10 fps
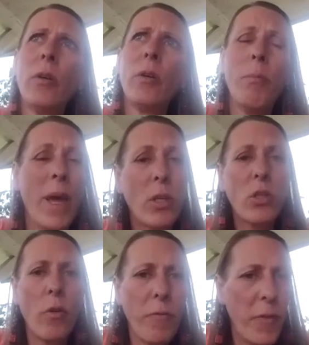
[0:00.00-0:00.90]

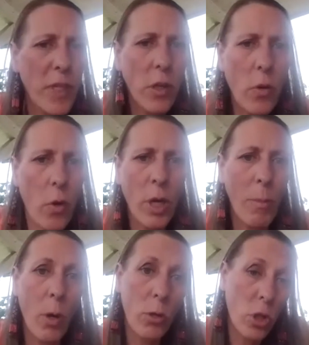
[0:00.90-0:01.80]
mental, physical, and
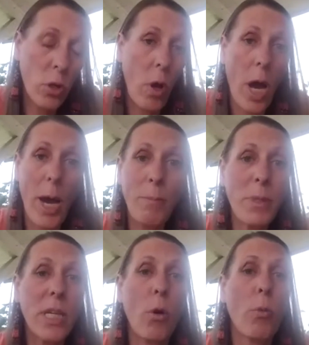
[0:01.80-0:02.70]
emotional. I'm
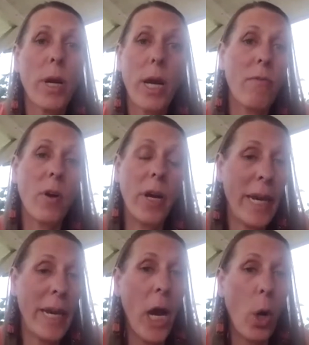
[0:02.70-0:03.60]
still recovering
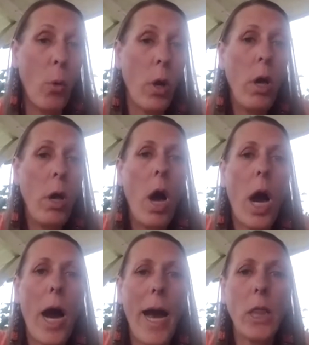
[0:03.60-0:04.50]
now.
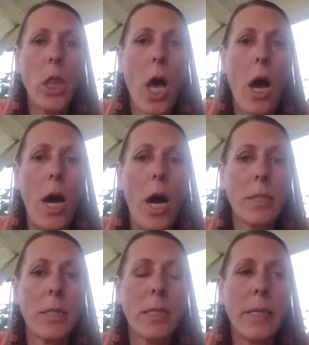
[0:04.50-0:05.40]
I
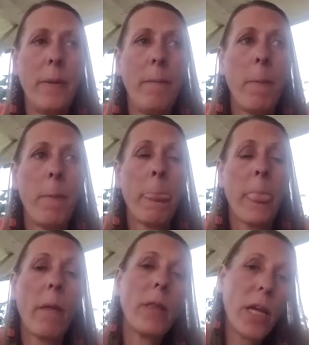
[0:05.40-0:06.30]
lost
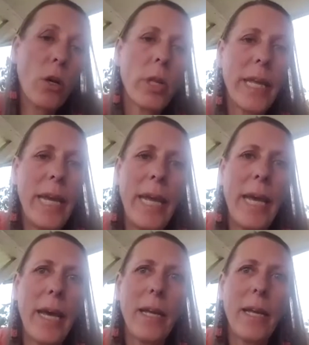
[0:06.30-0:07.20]
literally
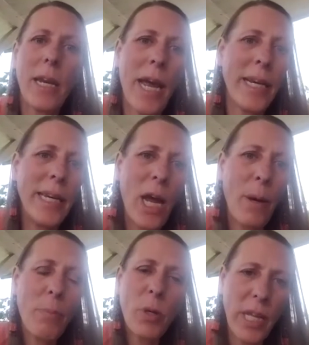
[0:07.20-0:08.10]

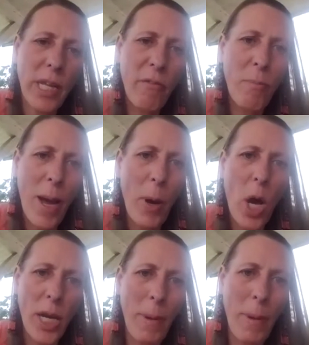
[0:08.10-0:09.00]
99% of my
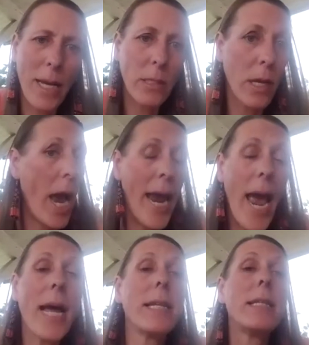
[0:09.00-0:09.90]
body mass. I
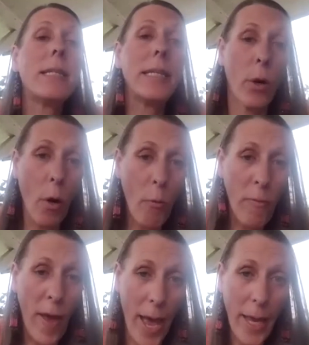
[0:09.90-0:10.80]
had 0
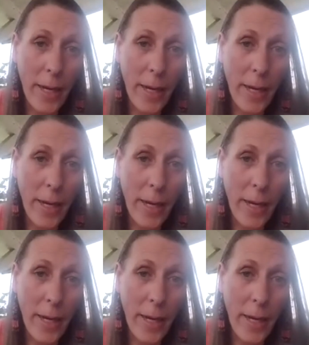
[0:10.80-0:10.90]
fat,